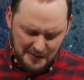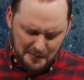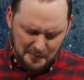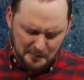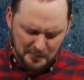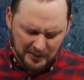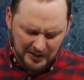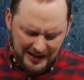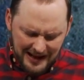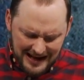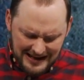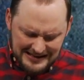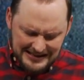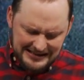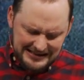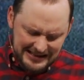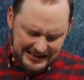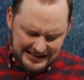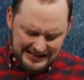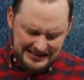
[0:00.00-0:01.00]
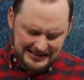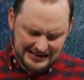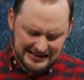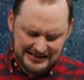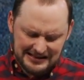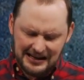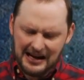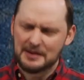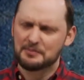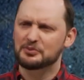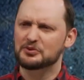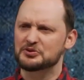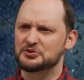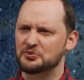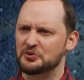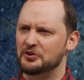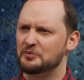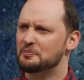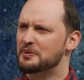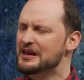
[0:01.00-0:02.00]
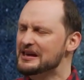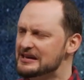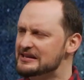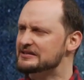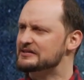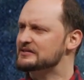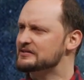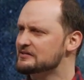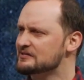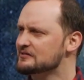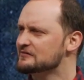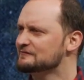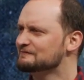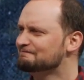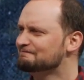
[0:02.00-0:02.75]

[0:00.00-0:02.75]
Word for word: blessed his disciples with peace.